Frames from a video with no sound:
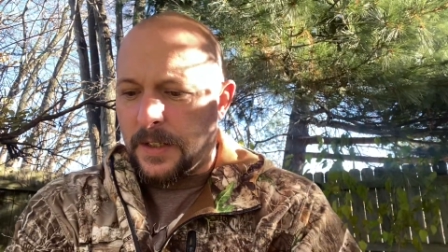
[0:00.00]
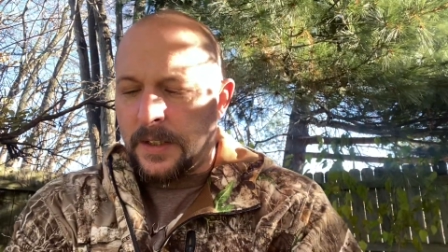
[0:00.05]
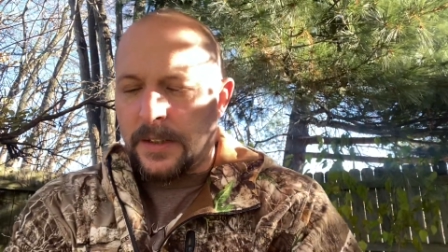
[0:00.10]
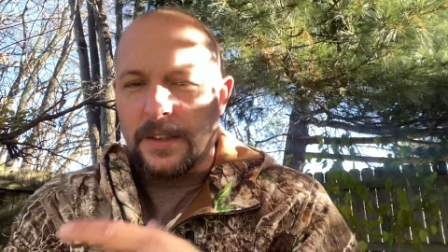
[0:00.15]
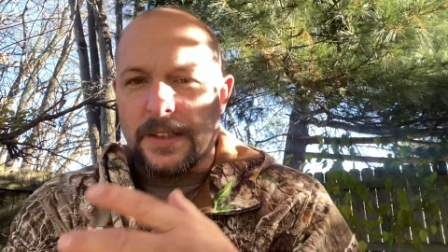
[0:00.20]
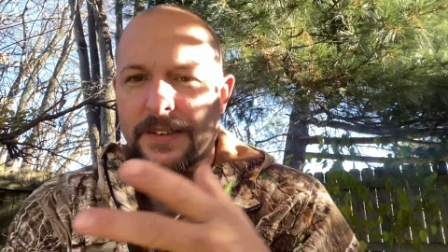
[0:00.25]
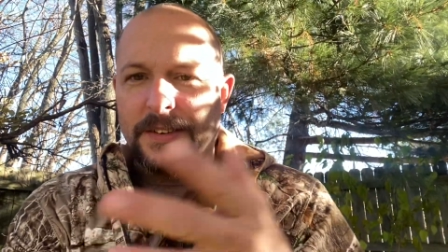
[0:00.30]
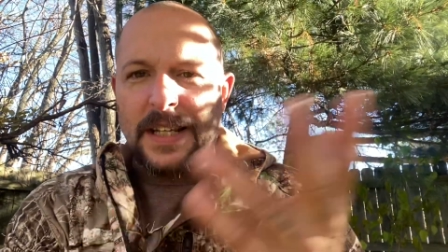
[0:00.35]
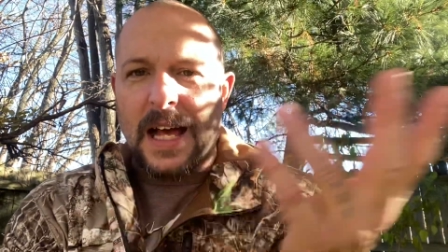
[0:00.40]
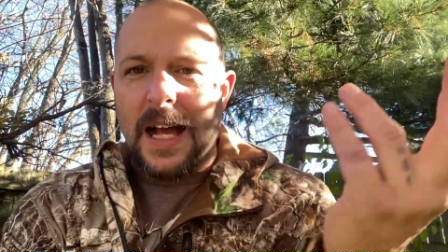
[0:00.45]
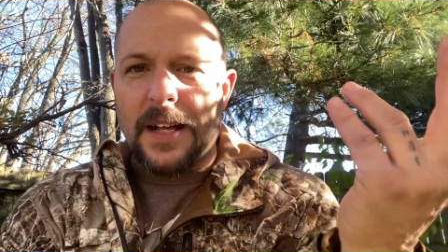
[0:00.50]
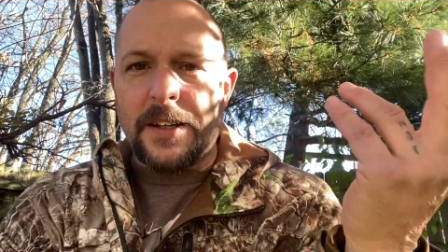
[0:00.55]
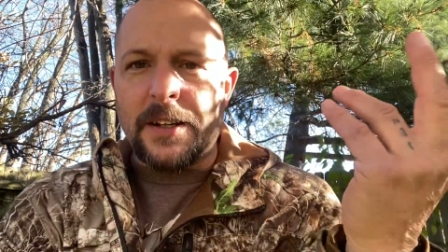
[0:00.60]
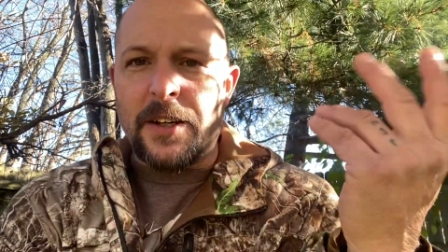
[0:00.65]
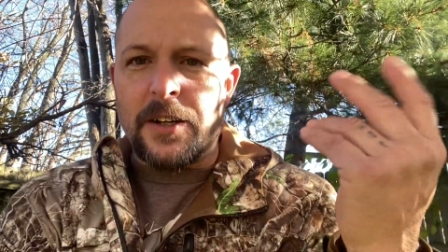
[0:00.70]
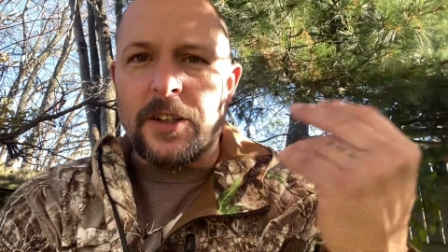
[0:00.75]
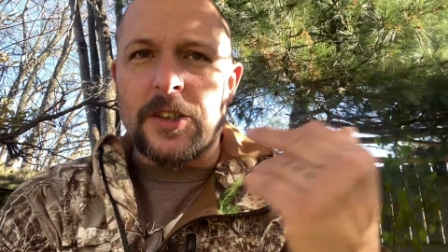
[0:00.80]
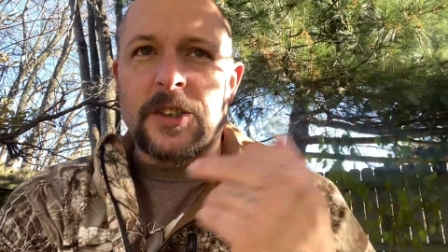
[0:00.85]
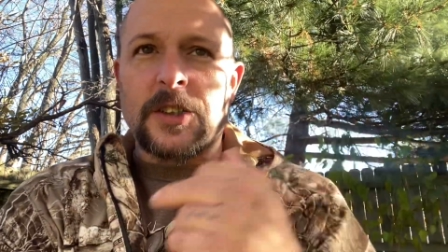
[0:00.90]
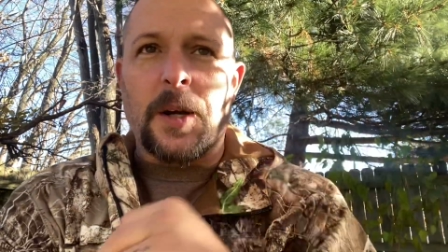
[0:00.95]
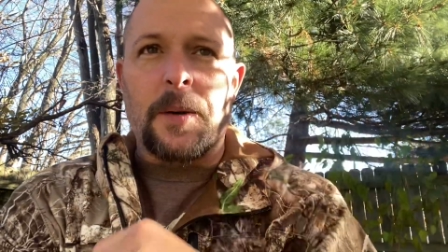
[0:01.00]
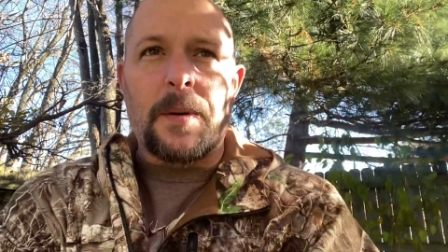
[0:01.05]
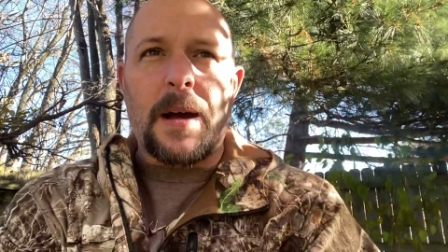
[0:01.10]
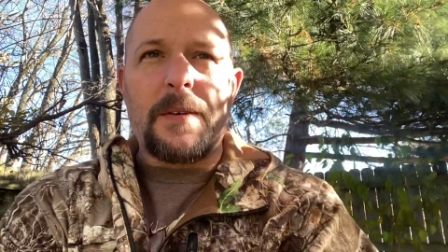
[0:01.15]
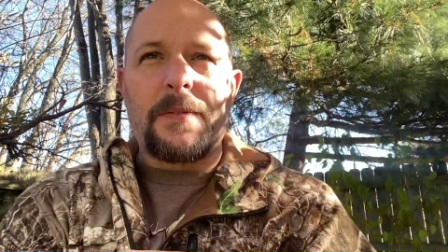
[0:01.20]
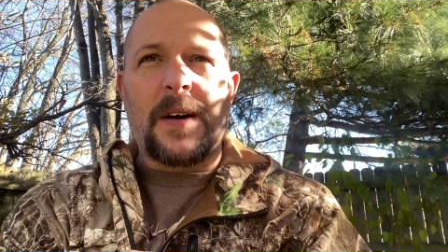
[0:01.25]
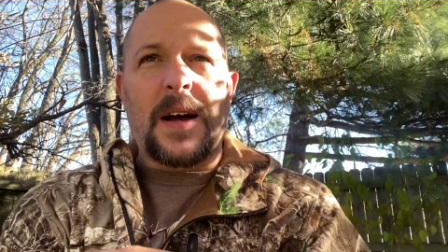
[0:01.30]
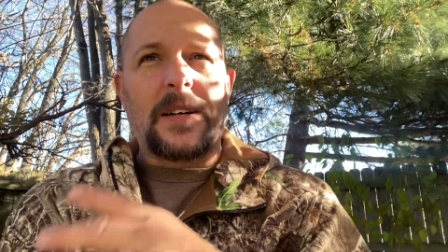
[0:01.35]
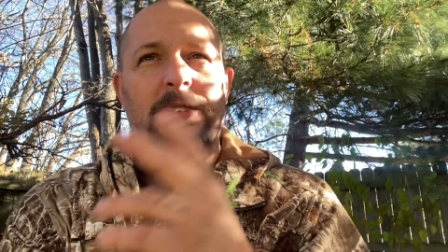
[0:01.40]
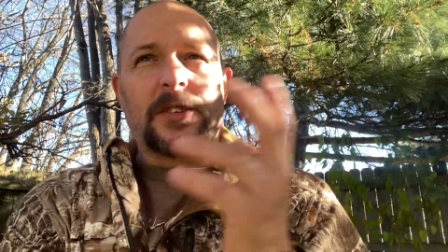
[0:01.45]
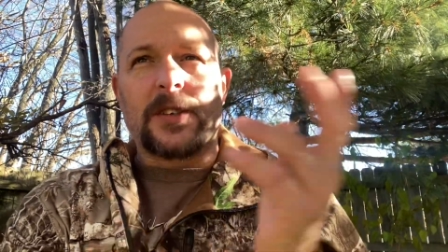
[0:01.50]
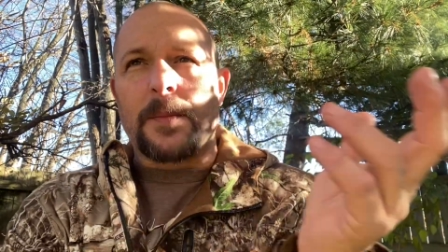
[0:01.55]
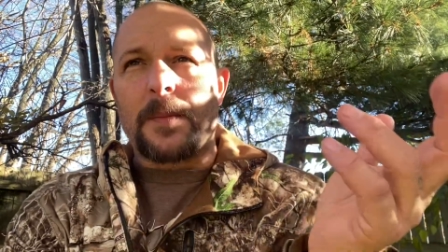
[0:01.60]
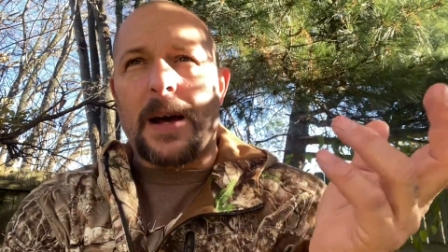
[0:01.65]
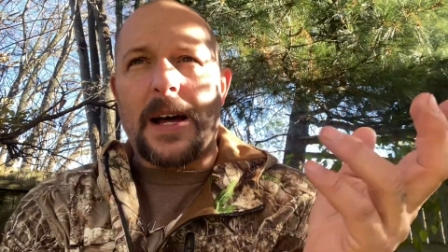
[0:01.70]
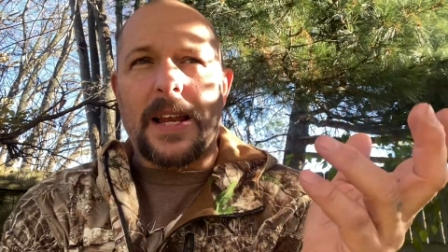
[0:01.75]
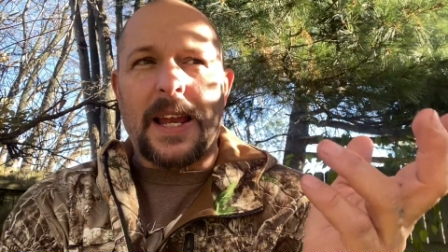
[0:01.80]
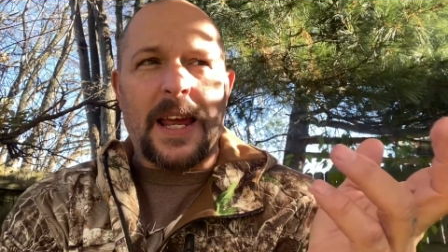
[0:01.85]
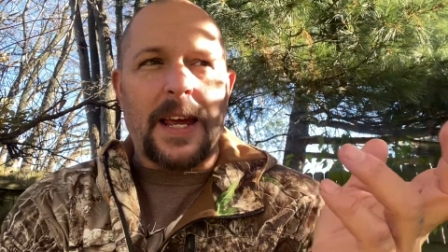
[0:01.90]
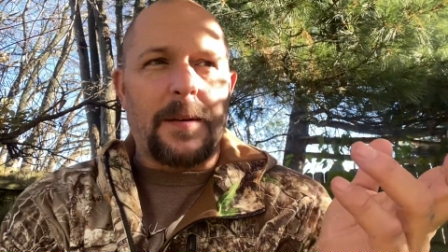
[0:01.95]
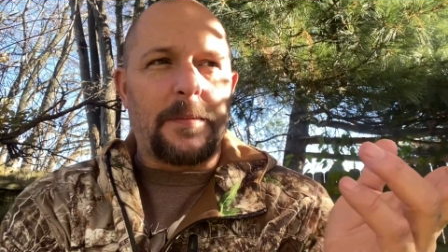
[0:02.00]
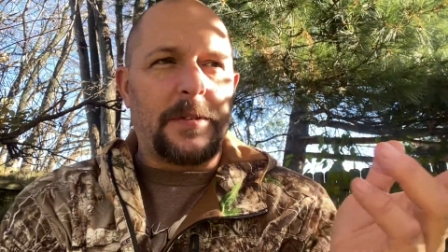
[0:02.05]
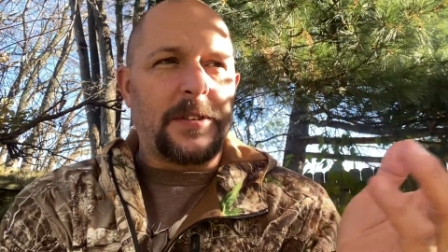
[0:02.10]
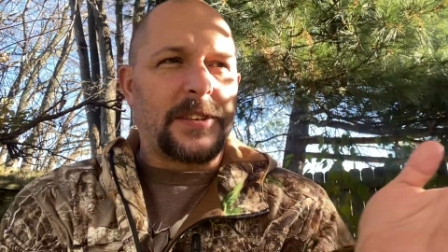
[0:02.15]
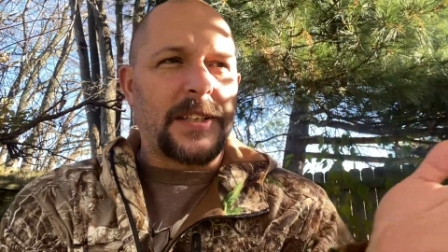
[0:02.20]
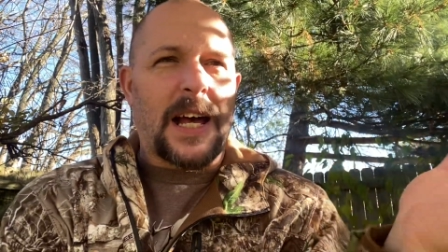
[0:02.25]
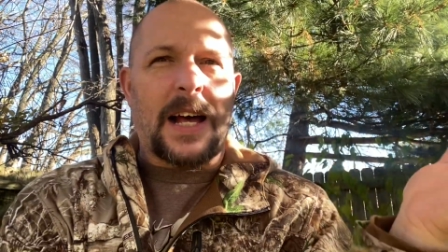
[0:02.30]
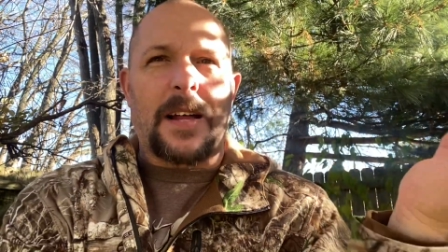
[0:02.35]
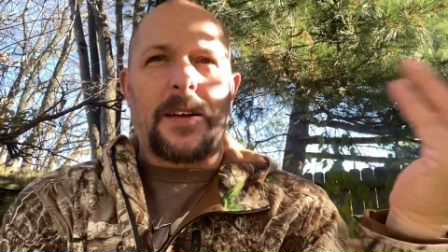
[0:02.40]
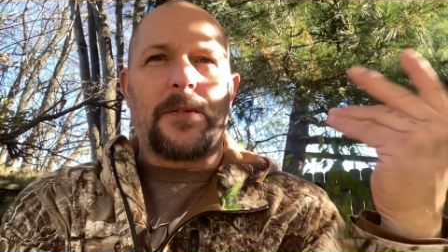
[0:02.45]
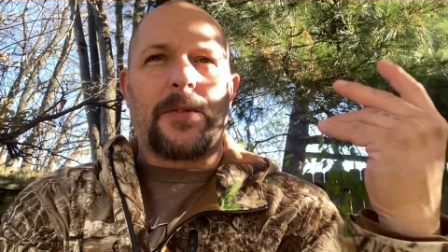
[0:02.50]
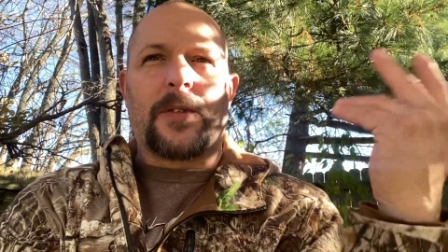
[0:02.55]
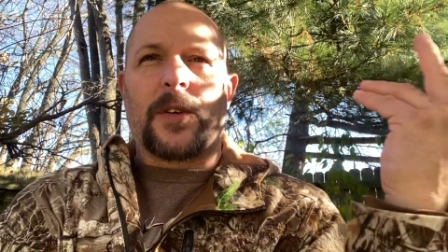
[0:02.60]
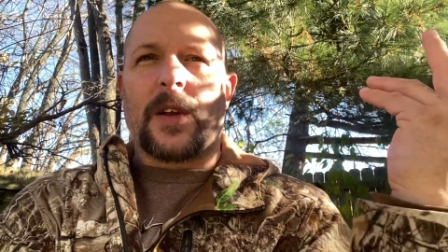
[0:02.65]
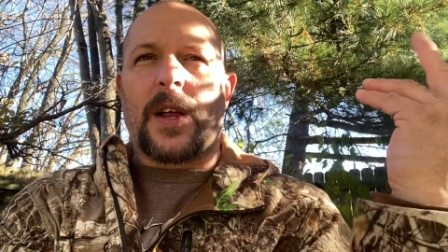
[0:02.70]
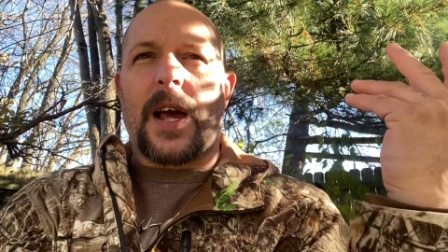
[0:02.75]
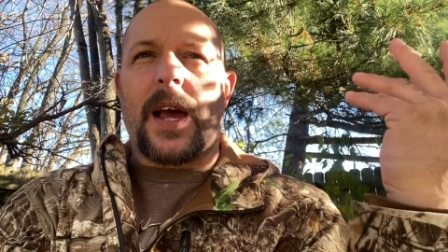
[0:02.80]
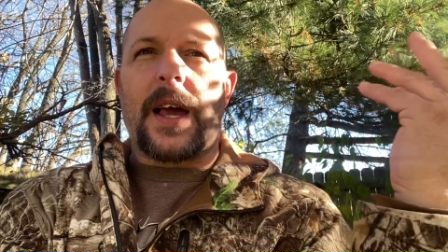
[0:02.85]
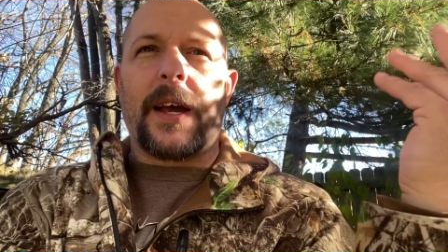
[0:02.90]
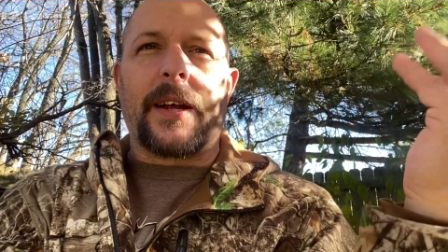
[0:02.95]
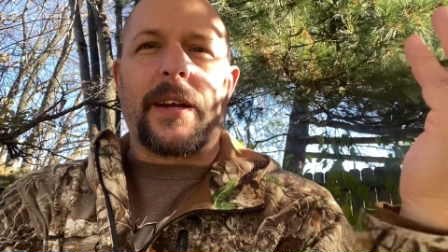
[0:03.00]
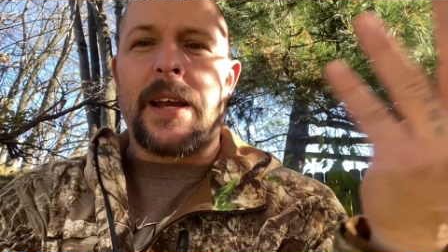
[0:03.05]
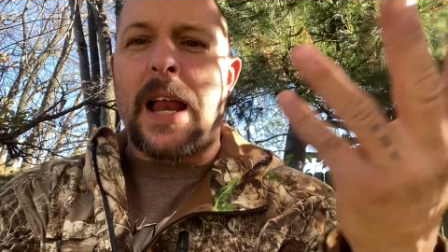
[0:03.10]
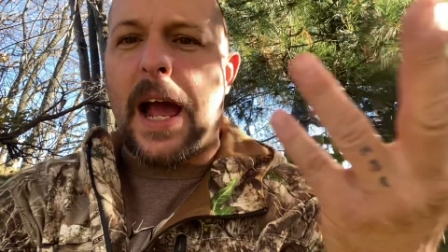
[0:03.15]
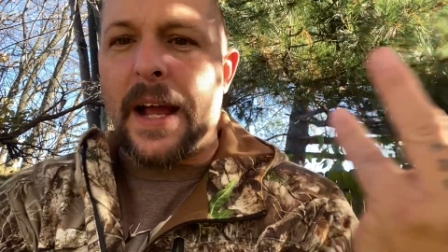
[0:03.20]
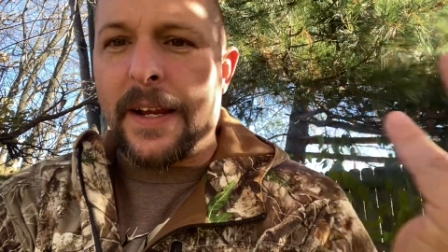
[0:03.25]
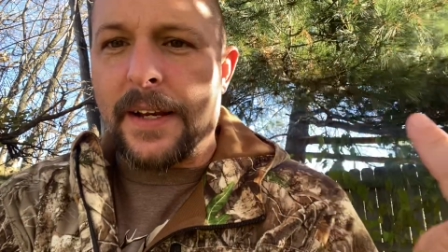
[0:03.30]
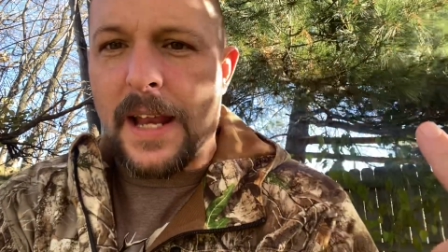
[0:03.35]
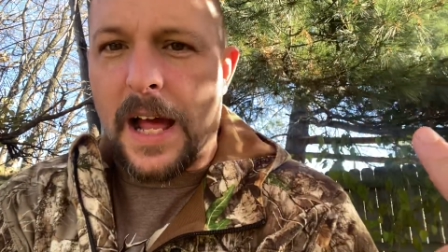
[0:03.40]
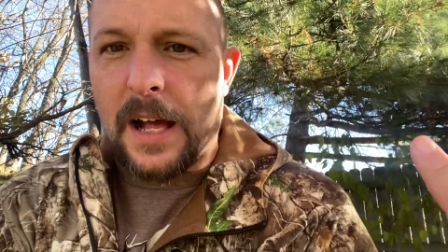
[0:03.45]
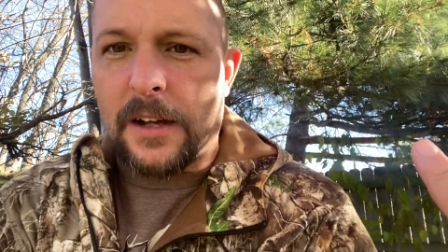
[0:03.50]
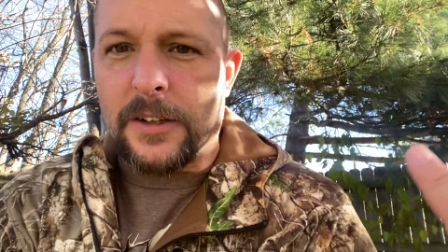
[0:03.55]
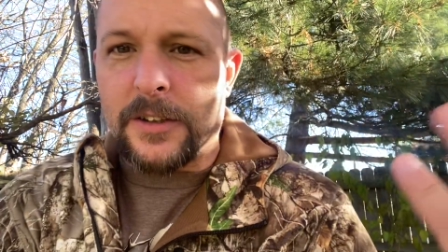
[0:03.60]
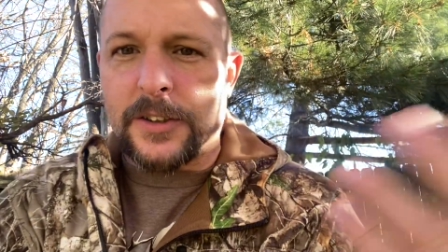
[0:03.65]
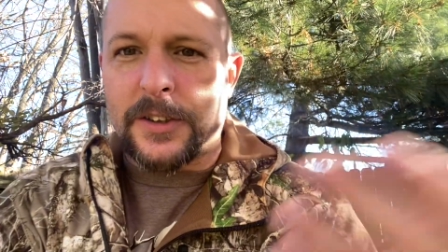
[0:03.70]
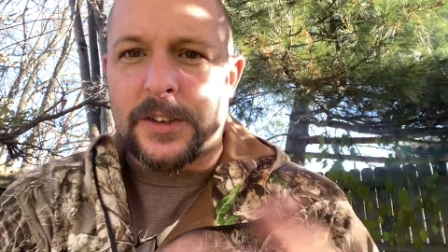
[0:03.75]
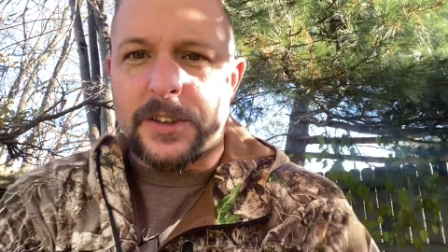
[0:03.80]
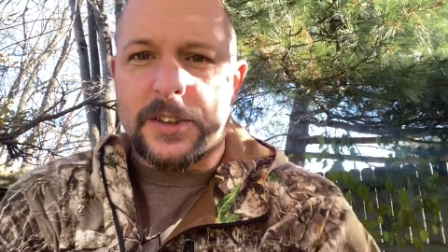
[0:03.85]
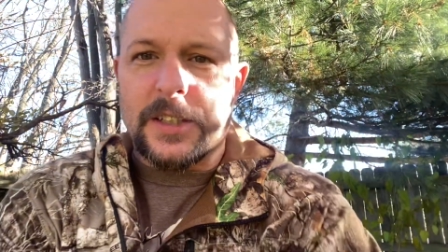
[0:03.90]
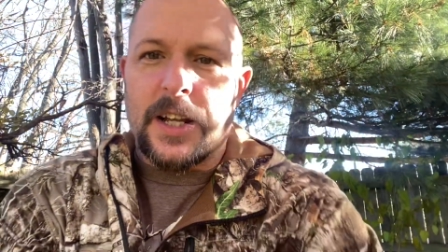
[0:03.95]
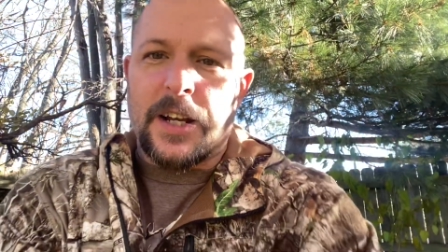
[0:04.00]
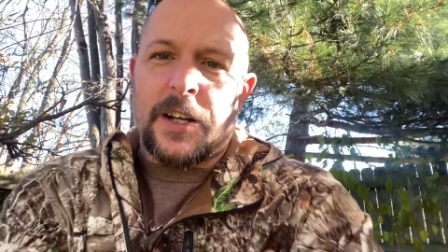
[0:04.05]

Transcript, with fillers: lasagna or something. I found some on Amazon for like $9 instead